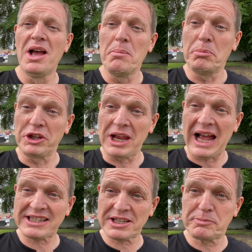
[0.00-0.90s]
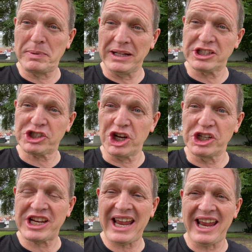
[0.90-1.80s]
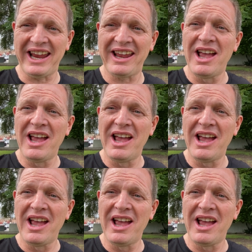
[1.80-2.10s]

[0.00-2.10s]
But they had to build a church here